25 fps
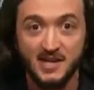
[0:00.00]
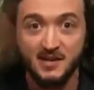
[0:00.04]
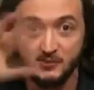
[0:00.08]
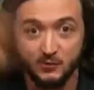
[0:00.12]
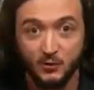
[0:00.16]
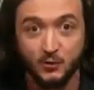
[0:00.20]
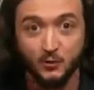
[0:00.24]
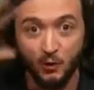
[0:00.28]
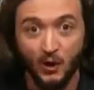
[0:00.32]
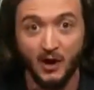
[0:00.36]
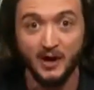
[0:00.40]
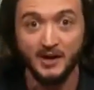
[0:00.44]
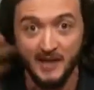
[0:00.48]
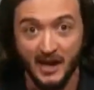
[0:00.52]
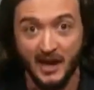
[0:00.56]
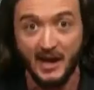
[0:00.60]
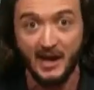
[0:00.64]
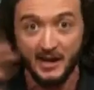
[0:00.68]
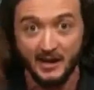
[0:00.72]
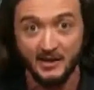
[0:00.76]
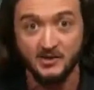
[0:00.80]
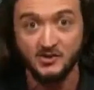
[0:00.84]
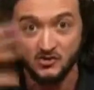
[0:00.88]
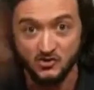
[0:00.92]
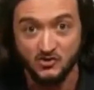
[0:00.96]
this with one
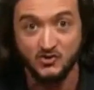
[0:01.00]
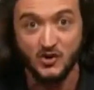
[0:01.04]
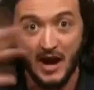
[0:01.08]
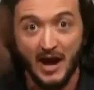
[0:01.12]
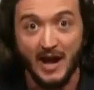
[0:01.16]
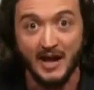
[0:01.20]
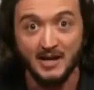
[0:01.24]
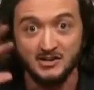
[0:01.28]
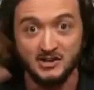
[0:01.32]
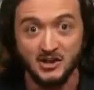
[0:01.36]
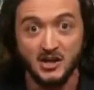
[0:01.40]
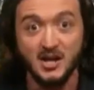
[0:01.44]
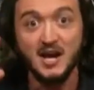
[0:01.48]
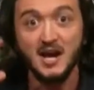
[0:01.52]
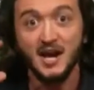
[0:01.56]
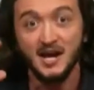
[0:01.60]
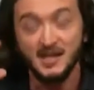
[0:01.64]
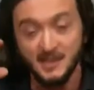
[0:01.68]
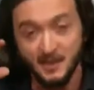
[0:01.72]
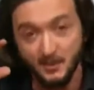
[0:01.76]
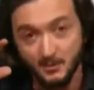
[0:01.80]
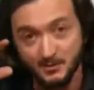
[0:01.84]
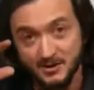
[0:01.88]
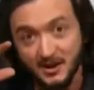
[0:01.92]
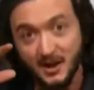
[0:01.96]
hand, distracts you,
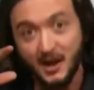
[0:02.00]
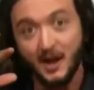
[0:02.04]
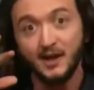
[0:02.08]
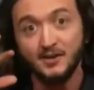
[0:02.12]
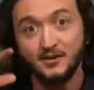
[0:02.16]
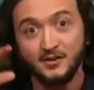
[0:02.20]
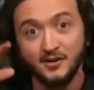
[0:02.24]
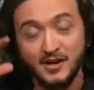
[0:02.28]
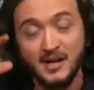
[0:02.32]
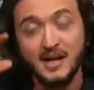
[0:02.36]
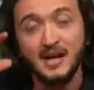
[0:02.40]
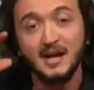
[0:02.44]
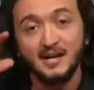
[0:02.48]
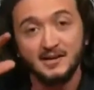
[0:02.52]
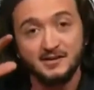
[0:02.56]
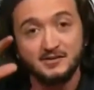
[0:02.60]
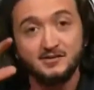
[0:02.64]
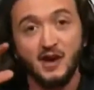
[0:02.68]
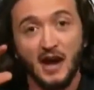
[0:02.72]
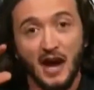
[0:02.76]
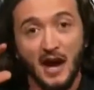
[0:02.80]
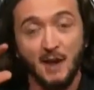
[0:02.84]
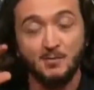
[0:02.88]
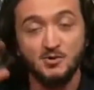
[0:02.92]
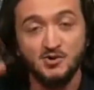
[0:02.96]
and then with the other, he's
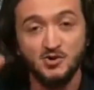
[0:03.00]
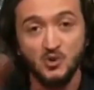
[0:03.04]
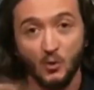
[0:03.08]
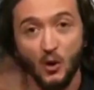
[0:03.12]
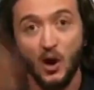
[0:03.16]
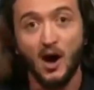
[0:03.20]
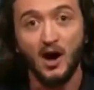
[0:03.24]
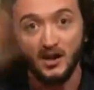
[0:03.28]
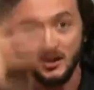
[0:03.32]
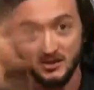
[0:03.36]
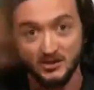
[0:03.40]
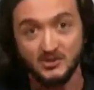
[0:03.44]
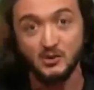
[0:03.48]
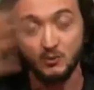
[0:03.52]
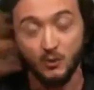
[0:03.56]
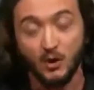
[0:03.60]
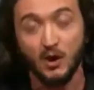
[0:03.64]
grabbing your wallet.